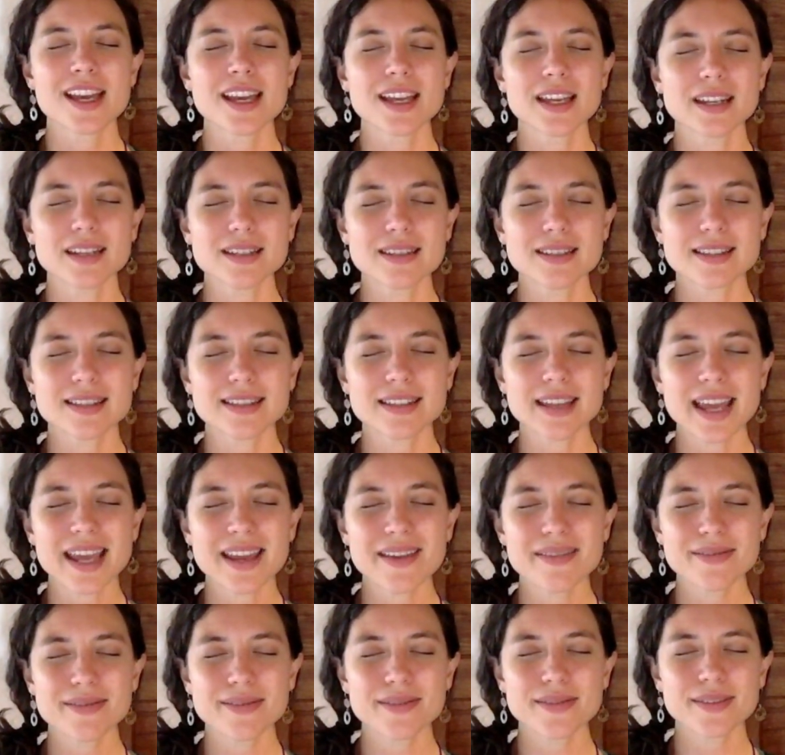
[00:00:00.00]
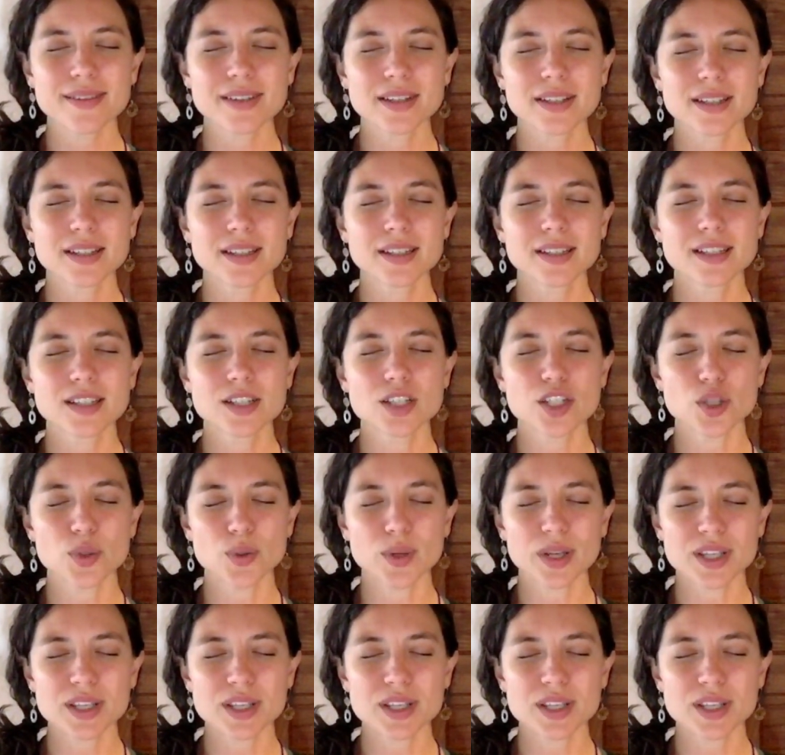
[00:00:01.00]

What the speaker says: It is safe to